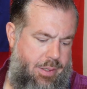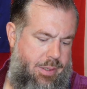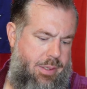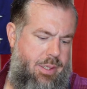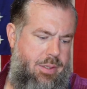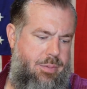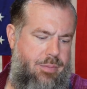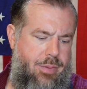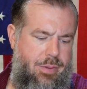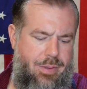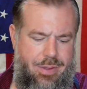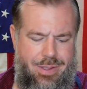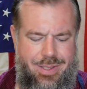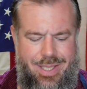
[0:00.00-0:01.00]
this
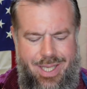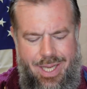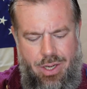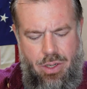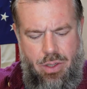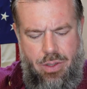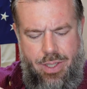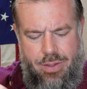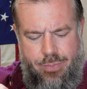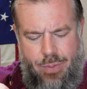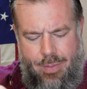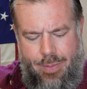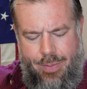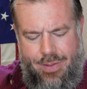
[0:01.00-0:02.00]
tier is
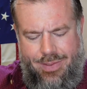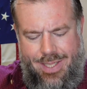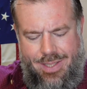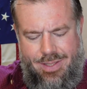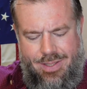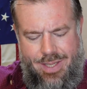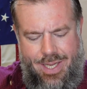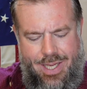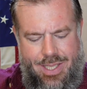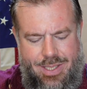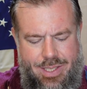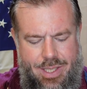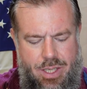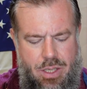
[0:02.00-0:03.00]
probably about that second
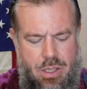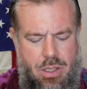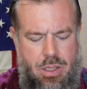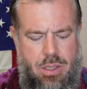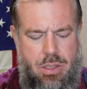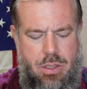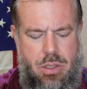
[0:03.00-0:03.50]
tier.